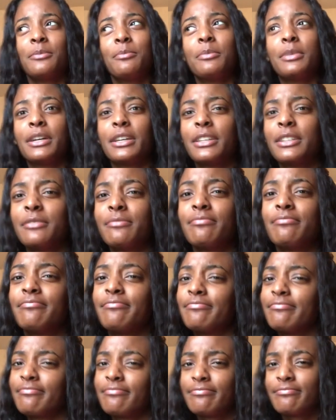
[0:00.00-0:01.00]
But
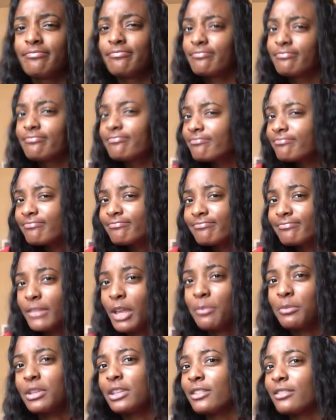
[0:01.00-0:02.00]

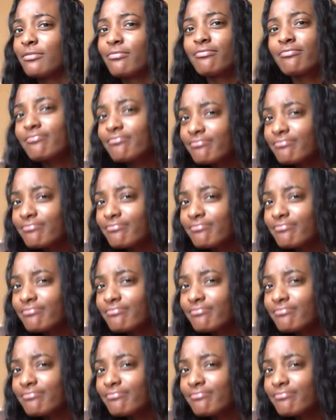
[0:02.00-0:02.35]
I mean,